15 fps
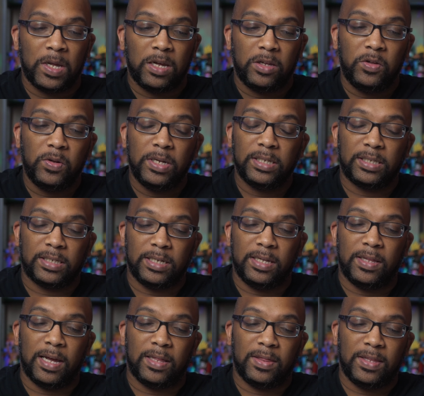you can see
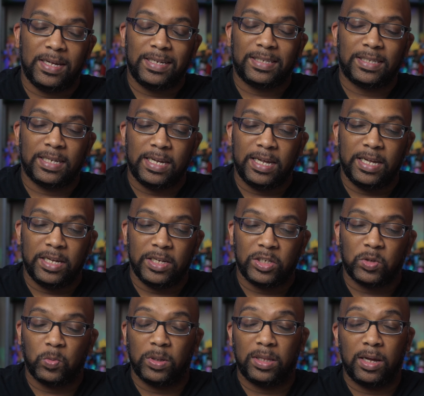that this is
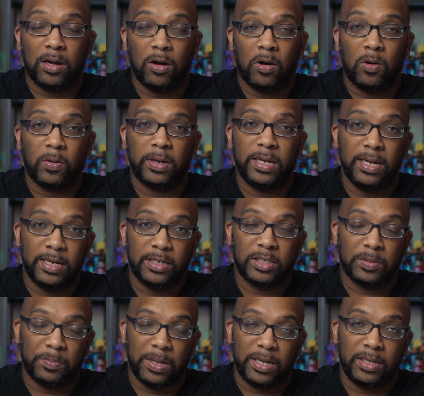what they call Kids
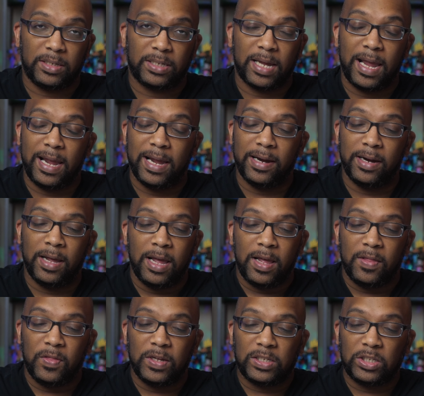Space. And
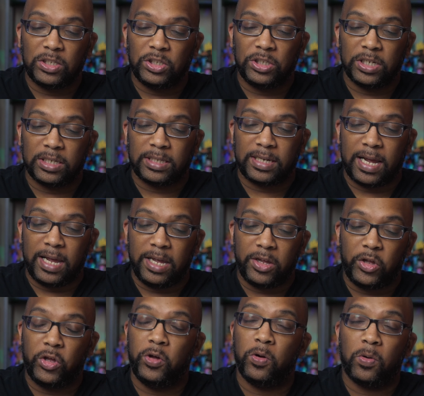this is just a
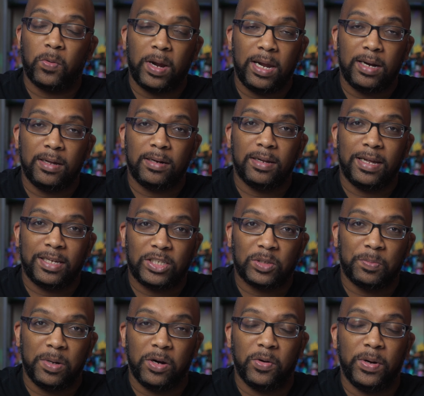curated
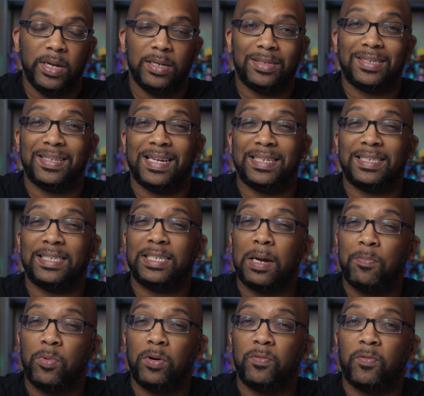experience that's
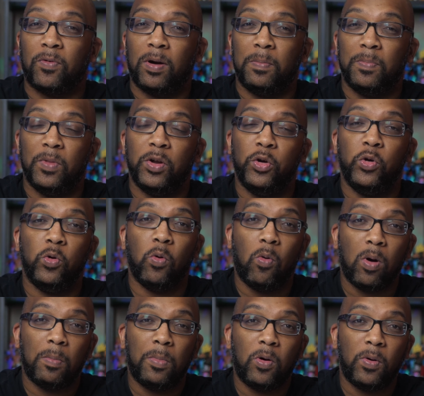separate from the
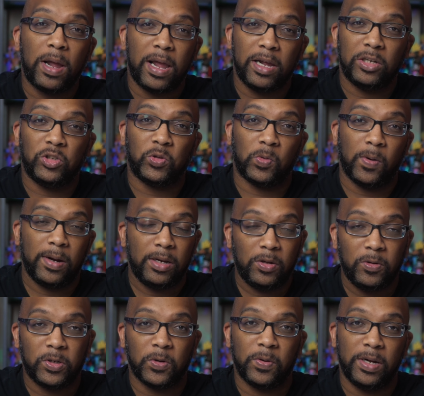normal Android
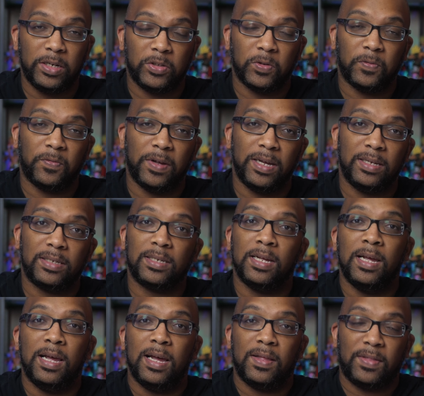user interface
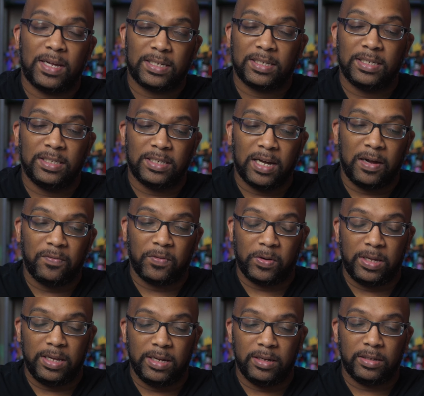that's designed for
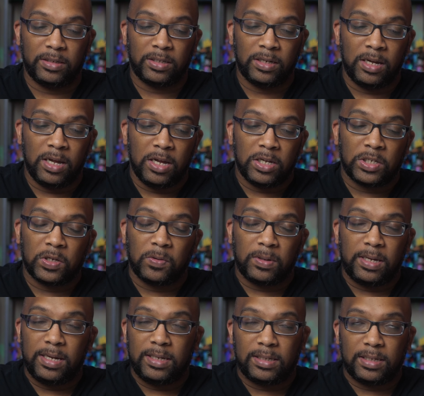kids. So the
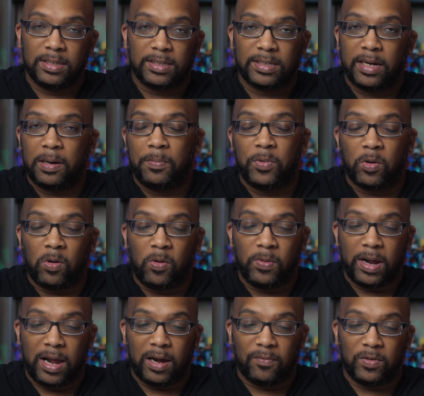kids can set up their own
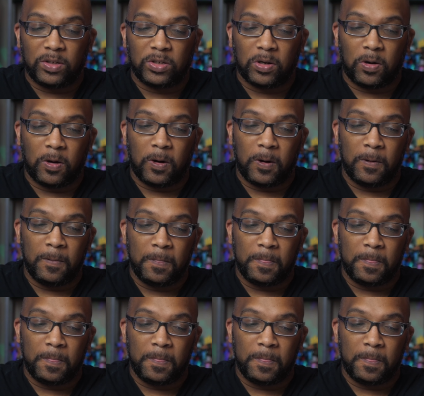avatar.